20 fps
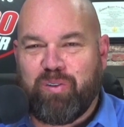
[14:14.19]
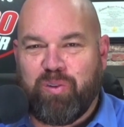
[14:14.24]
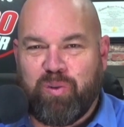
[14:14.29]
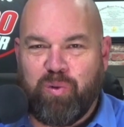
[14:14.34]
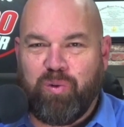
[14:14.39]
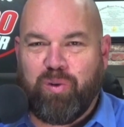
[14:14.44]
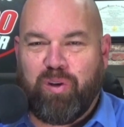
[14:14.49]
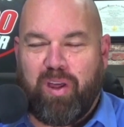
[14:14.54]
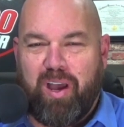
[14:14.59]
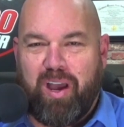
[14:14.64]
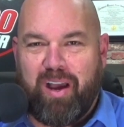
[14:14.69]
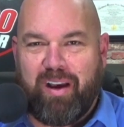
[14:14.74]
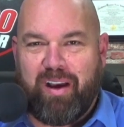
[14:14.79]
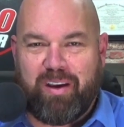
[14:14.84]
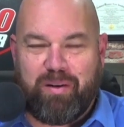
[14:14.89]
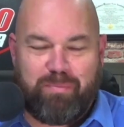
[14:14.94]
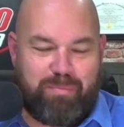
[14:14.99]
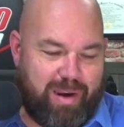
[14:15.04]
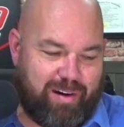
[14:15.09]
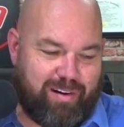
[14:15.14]

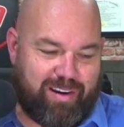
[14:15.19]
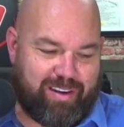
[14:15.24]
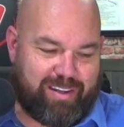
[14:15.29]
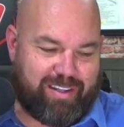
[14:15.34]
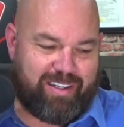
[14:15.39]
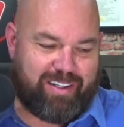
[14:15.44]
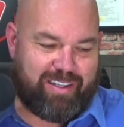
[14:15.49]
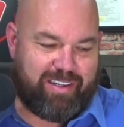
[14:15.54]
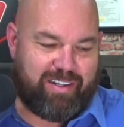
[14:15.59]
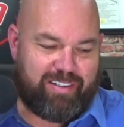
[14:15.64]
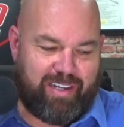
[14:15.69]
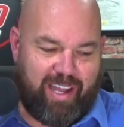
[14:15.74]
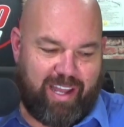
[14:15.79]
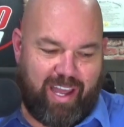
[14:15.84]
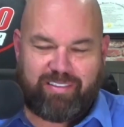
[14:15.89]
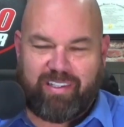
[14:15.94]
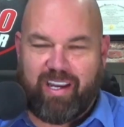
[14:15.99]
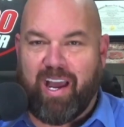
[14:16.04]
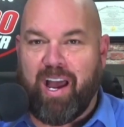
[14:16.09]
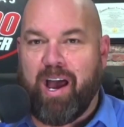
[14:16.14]

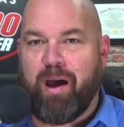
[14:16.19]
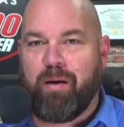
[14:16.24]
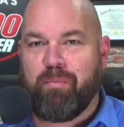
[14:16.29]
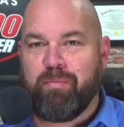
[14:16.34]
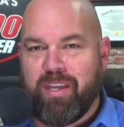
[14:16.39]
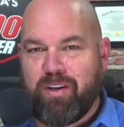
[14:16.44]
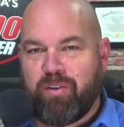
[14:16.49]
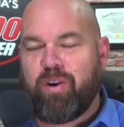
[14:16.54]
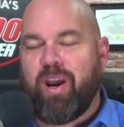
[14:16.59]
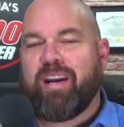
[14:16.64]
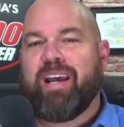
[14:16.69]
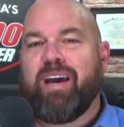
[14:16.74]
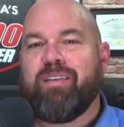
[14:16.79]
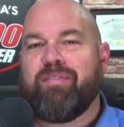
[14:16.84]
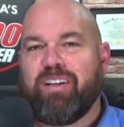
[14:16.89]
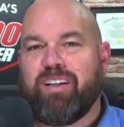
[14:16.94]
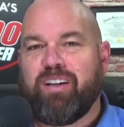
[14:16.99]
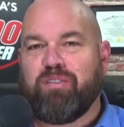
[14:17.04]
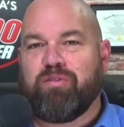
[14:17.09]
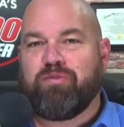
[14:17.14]
GulagAmerica.com. They try to have a
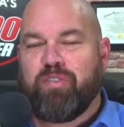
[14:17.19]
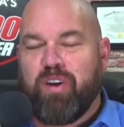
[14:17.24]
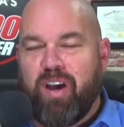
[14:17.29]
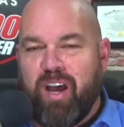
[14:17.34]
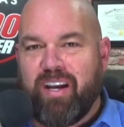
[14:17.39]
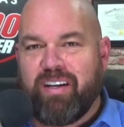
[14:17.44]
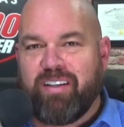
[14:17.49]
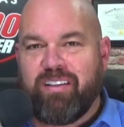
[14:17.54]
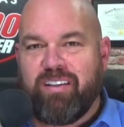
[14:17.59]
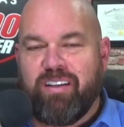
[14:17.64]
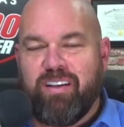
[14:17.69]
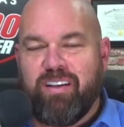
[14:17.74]
little fun